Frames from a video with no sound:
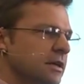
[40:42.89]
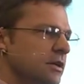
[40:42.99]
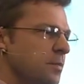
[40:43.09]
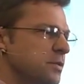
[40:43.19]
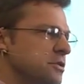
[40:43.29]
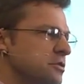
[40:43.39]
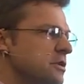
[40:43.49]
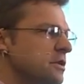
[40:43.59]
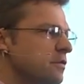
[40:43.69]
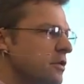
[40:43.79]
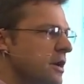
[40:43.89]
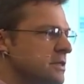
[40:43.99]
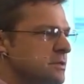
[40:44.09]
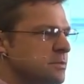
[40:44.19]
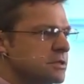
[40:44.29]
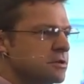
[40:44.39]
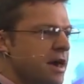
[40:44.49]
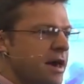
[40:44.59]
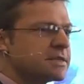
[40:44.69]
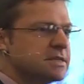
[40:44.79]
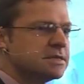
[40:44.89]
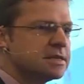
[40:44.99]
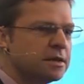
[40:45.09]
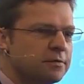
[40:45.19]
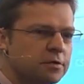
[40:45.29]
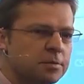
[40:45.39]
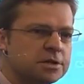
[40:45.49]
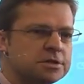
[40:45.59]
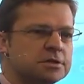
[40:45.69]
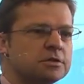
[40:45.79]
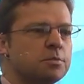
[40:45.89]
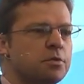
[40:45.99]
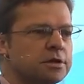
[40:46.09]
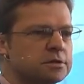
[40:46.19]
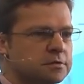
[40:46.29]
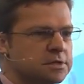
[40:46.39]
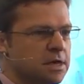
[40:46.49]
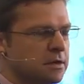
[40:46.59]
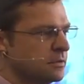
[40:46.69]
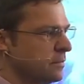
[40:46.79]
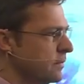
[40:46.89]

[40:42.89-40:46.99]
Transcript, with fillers: an opportunity for customers to access that information at the point of sale.